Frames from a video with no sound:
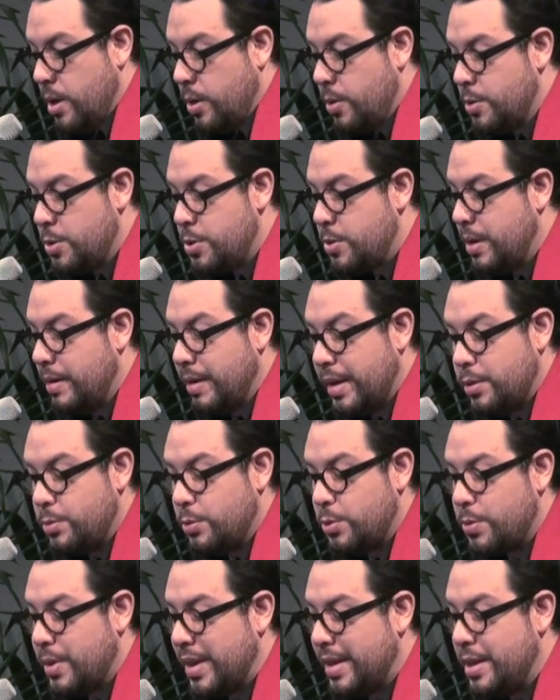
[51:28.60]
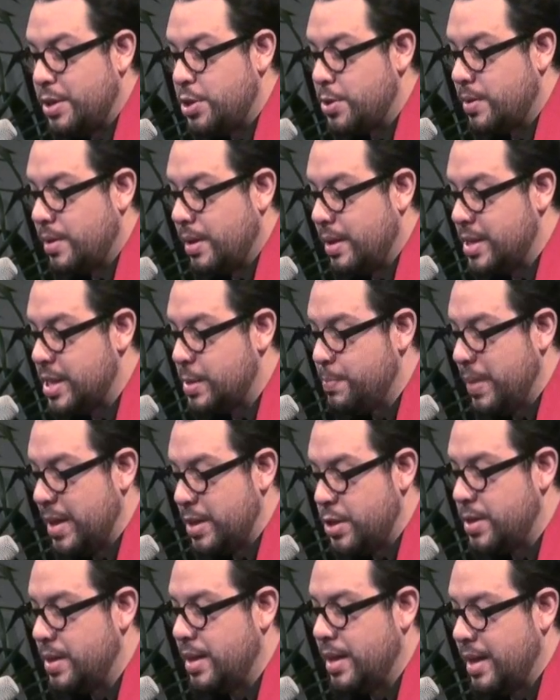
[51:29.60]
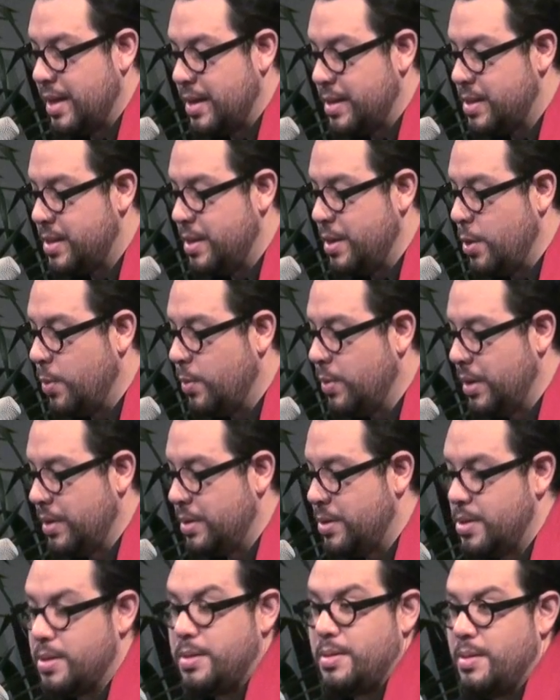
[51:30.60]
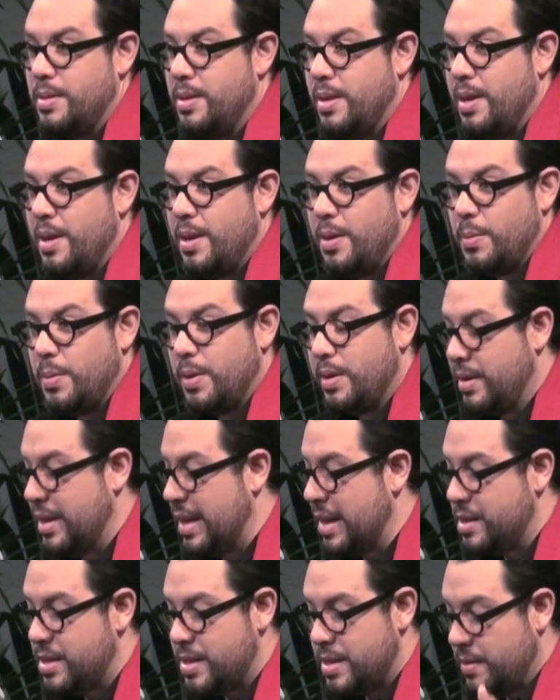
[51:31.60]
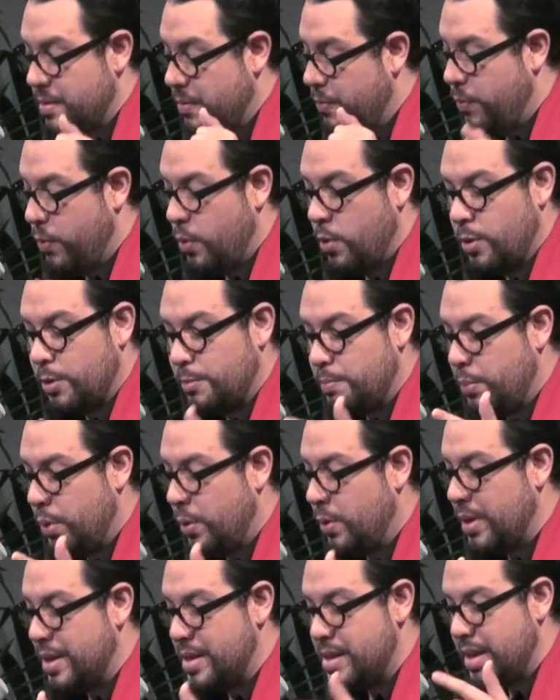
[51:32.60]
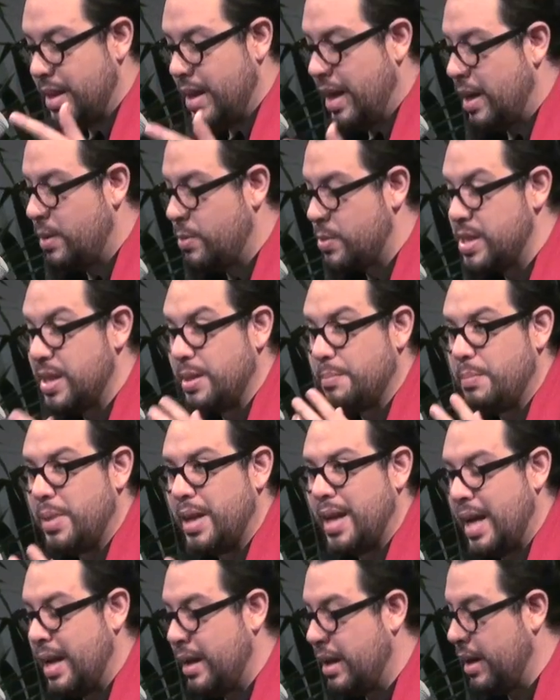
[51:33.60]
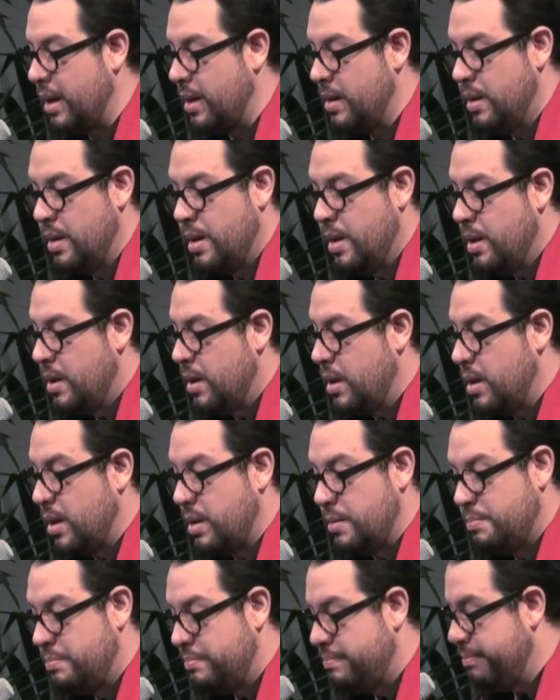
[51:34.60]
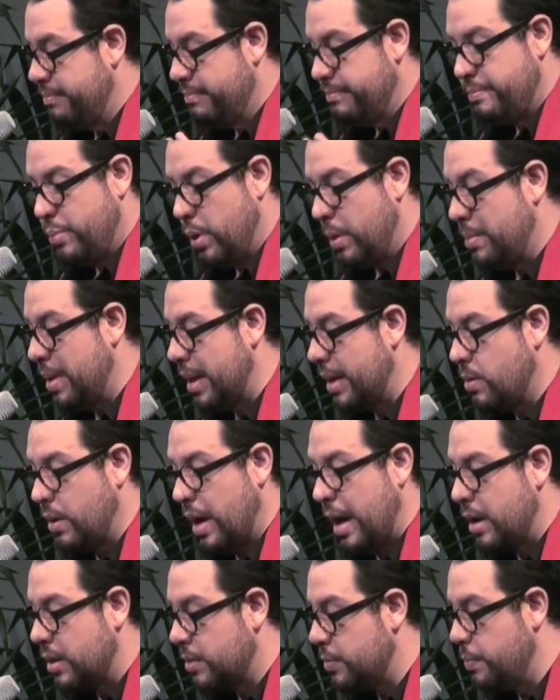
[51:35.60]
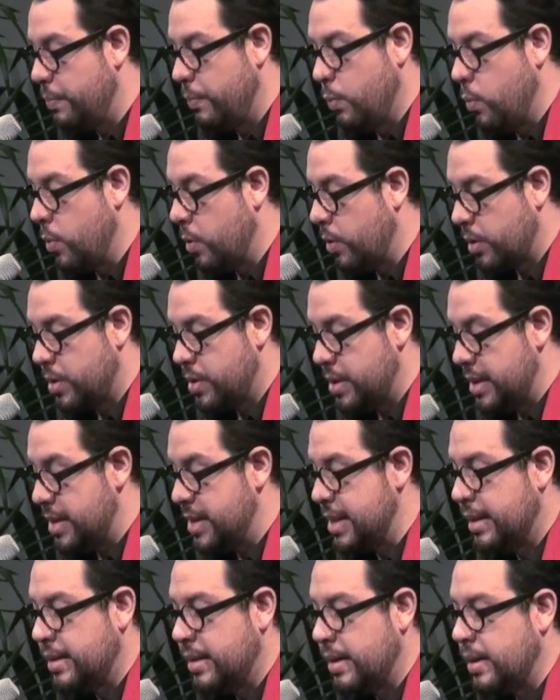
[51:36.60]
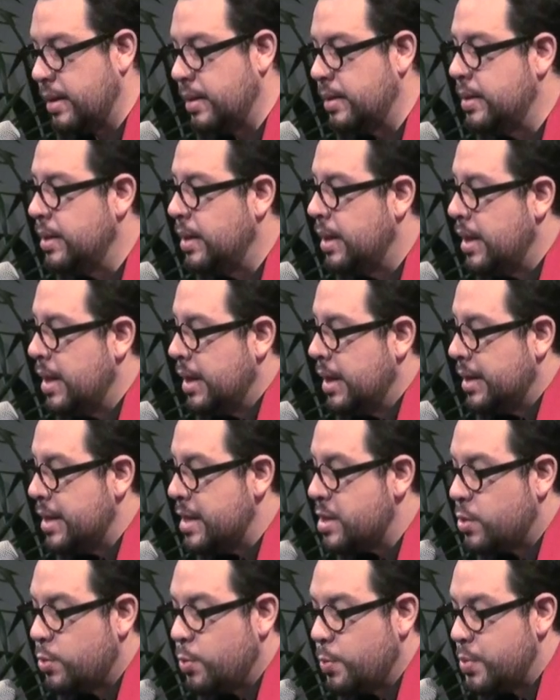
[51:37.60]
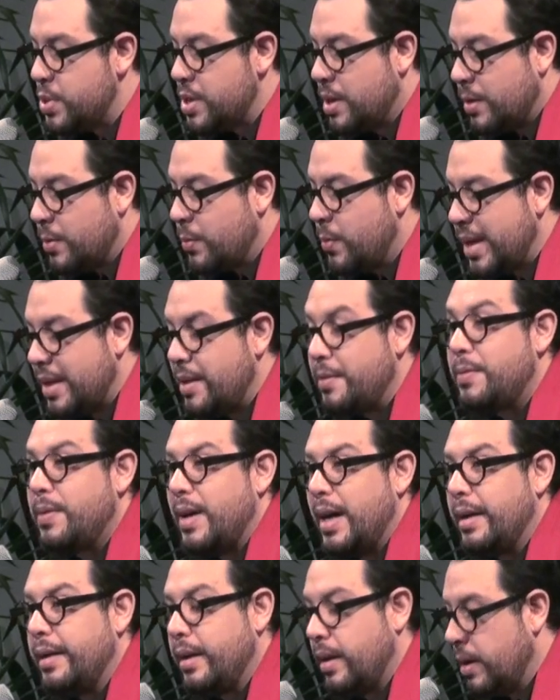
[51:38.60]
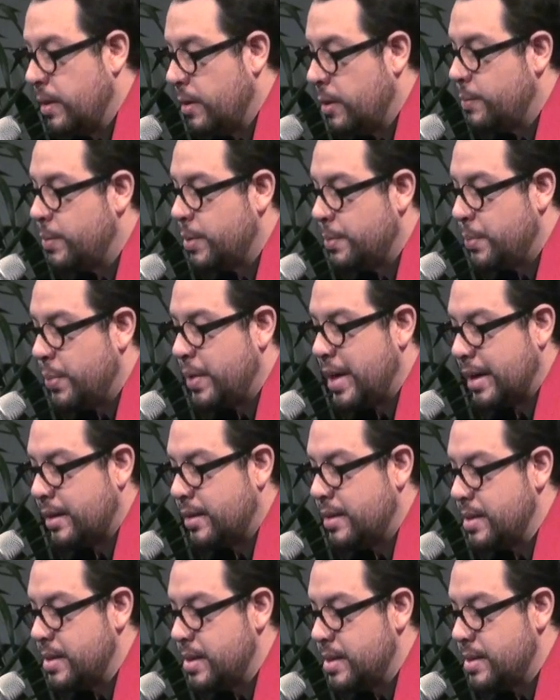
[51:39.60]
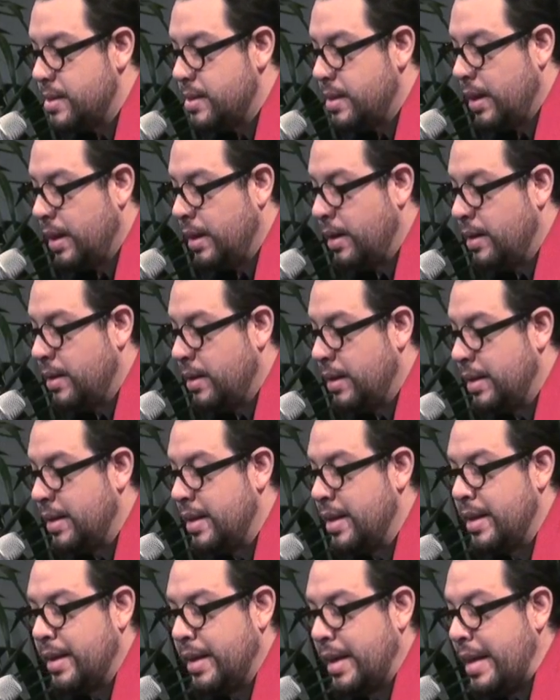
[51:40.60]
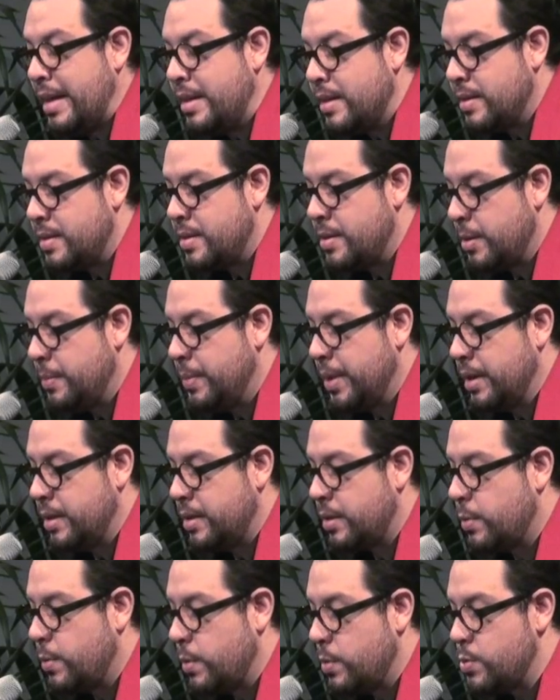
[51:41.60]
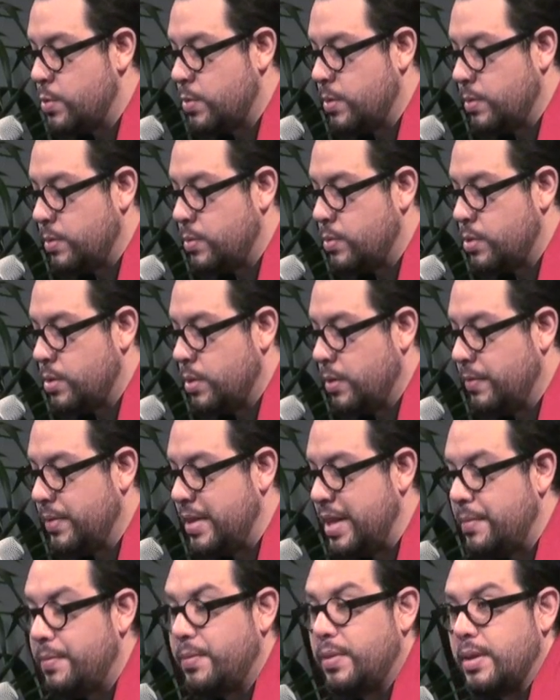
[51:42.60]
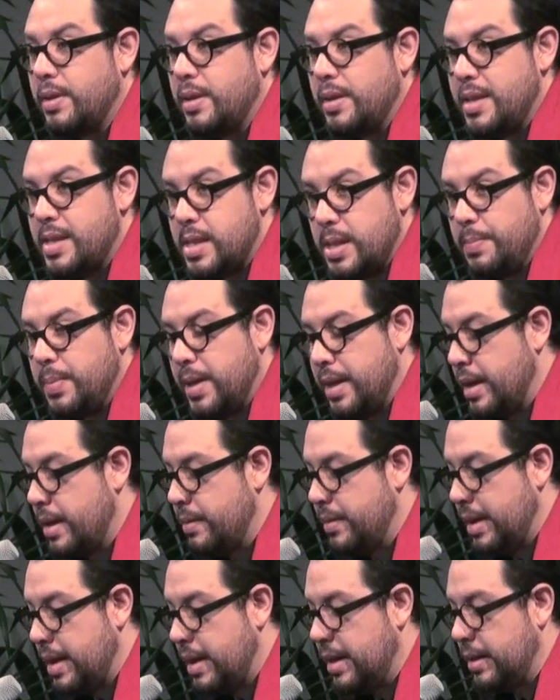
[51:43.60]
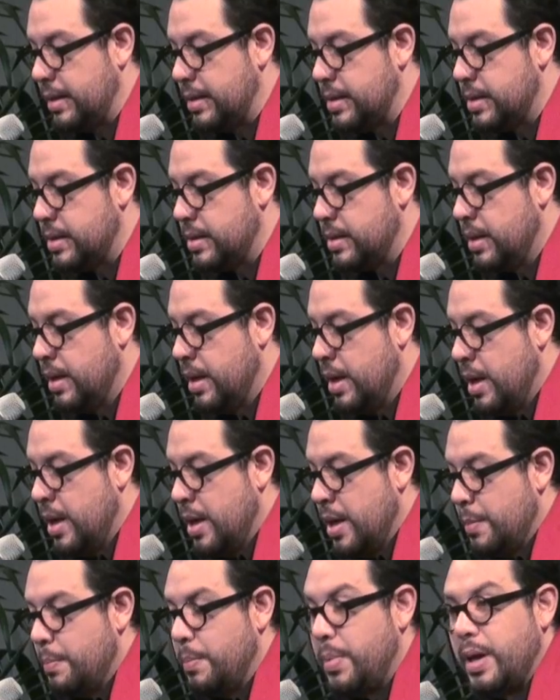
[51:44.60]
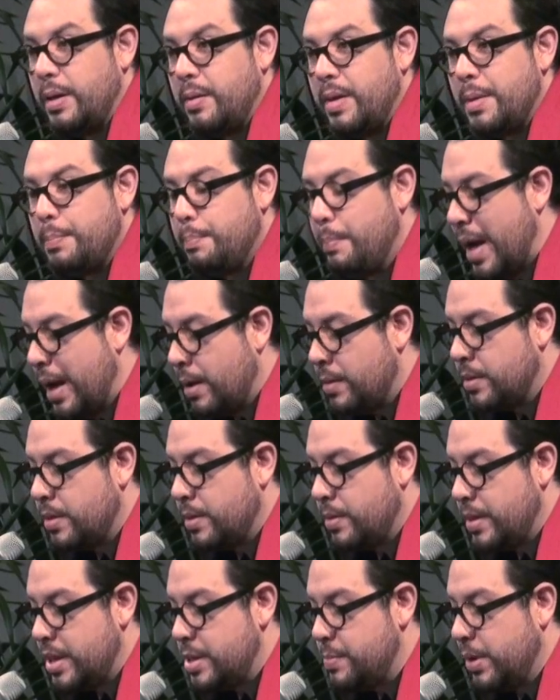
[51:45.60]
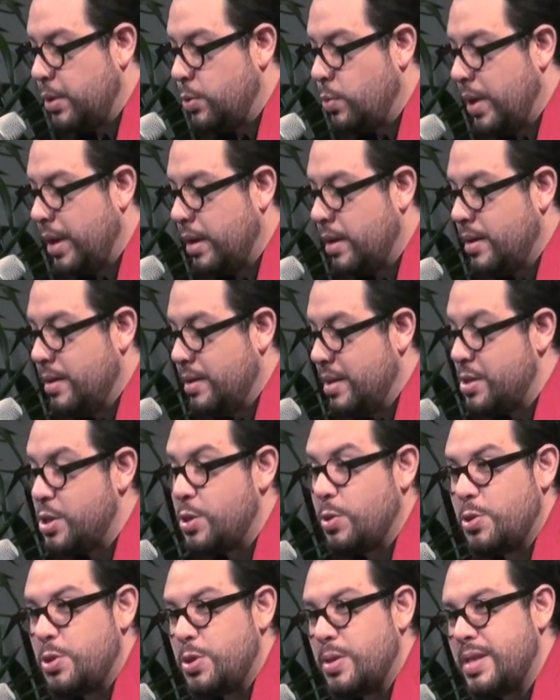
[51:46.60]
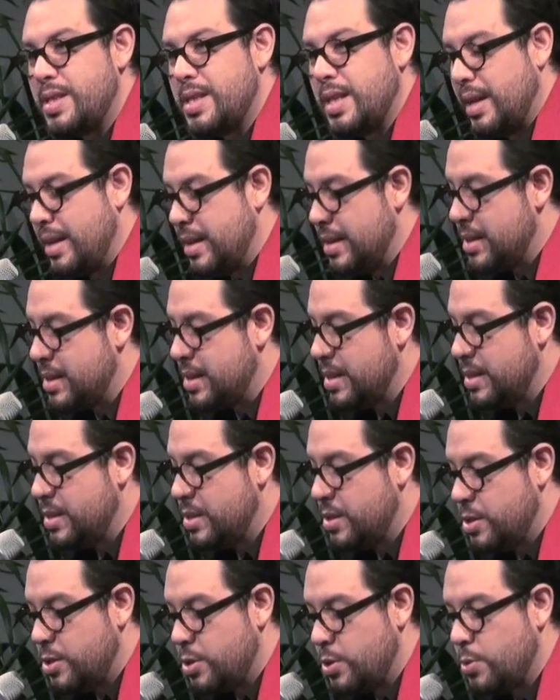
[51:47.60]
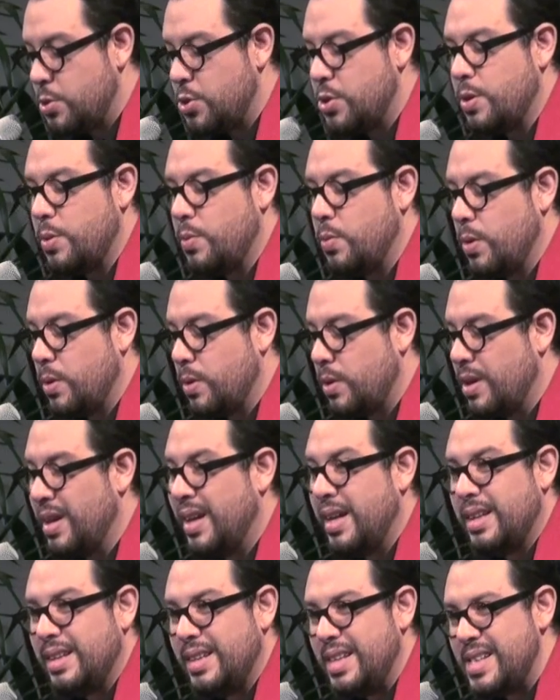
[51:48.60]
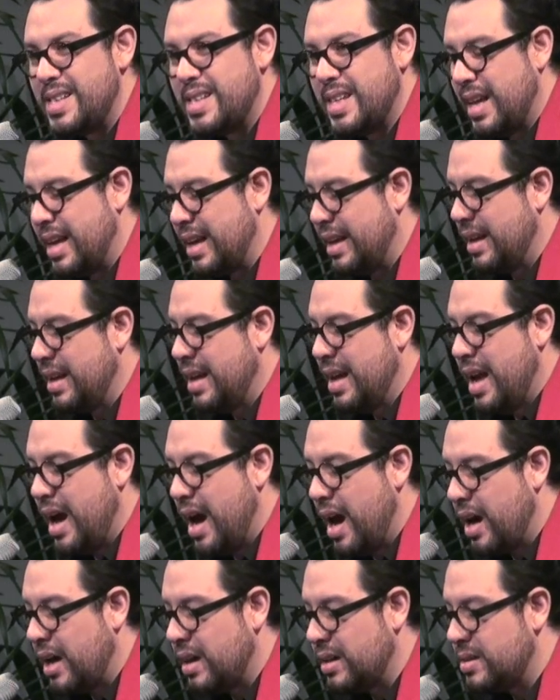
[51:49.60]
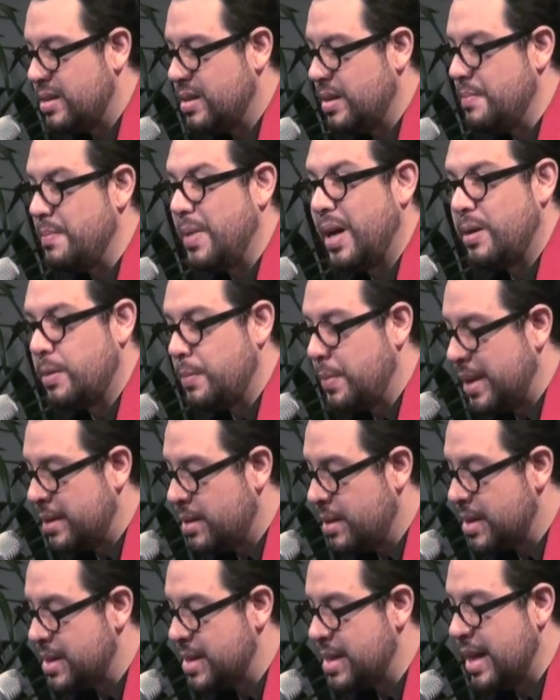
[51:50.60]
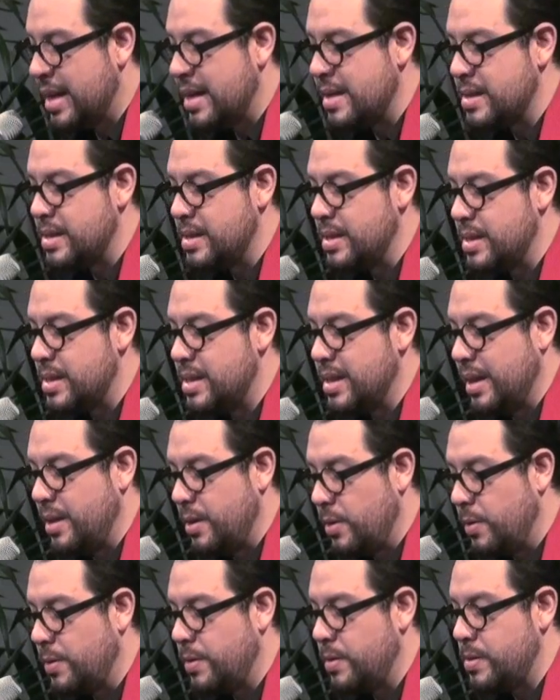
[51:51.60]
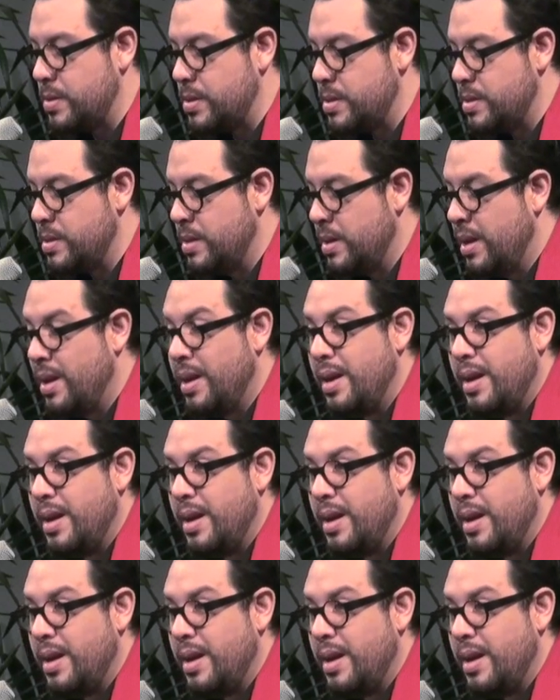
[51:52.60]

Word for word: contrary to traditional specialized knowledge whether it's foreign policy, housing planning, uh, public artworks, etc. These groups are redefining urban practice in, in the indeterminate crossroads of different disciplinary lines, blurring boundaries between the social sciences, social work, design, art, environmental sciences, and others.